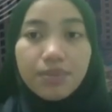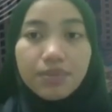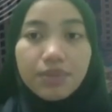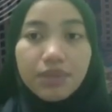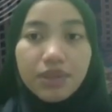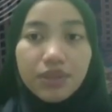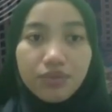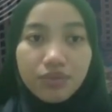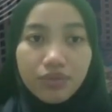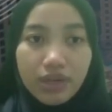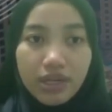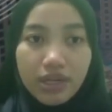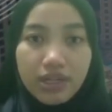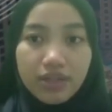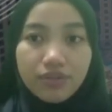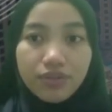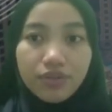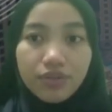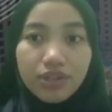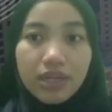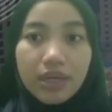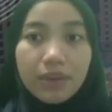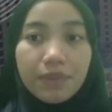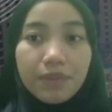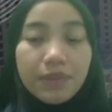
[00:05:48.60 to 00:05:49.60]
Meanwhile,
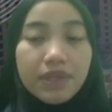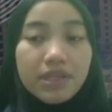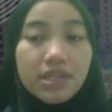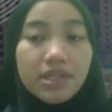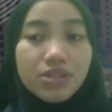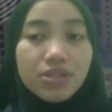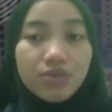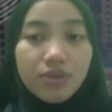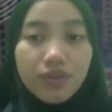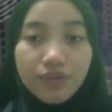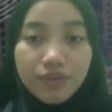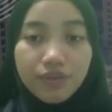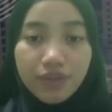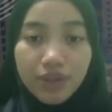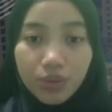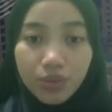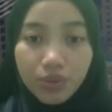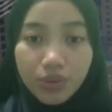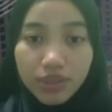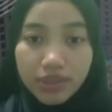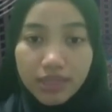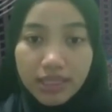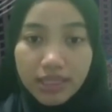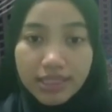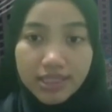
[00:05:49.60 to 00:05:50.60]
for companies with
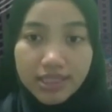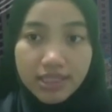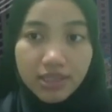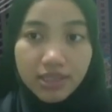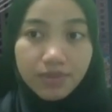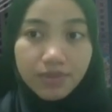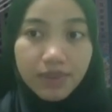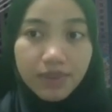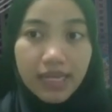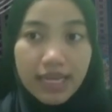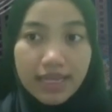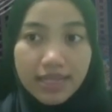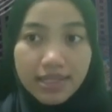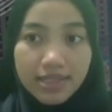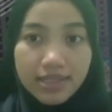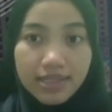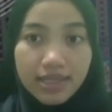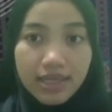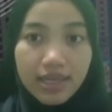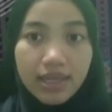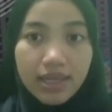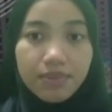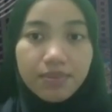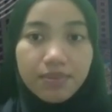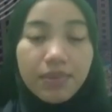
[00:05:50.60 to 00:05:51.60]
fewer tangible
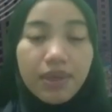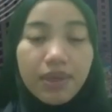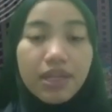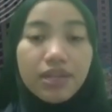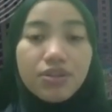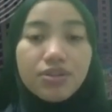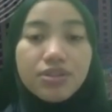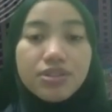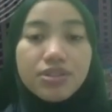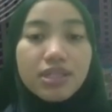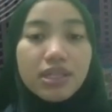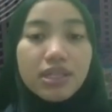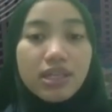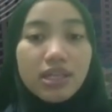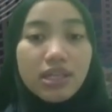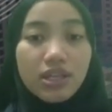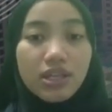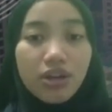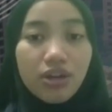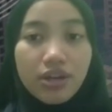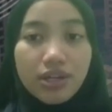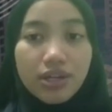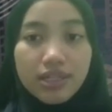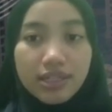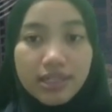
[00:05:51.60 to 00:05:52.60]
asset may not
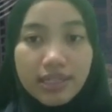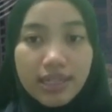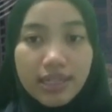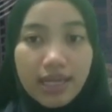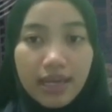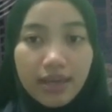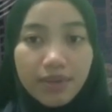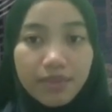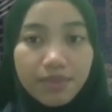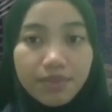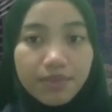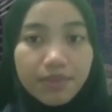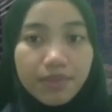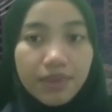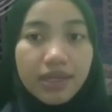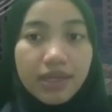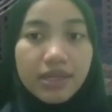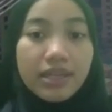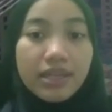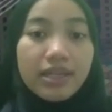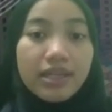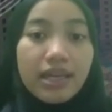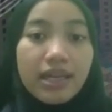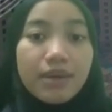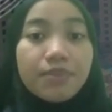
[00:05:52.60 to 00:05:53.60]
secure debt
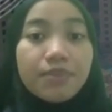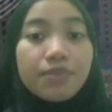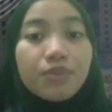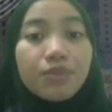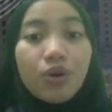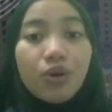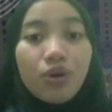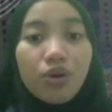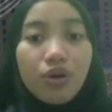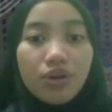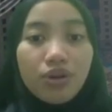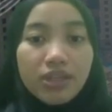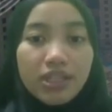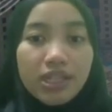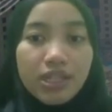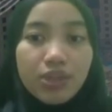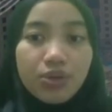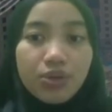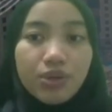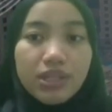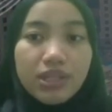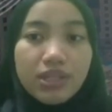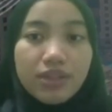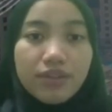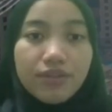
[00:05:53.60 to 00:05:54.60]
but rely more on
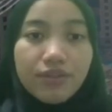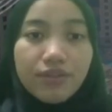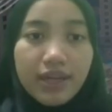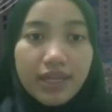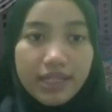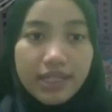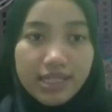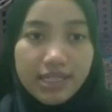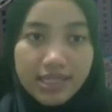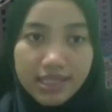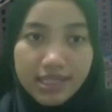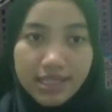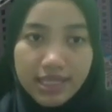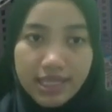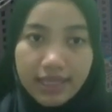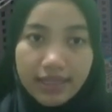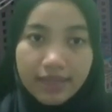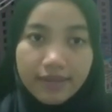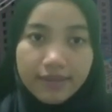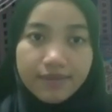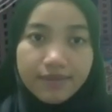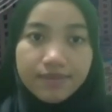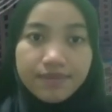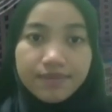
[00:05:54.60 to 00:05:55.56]
equity financing.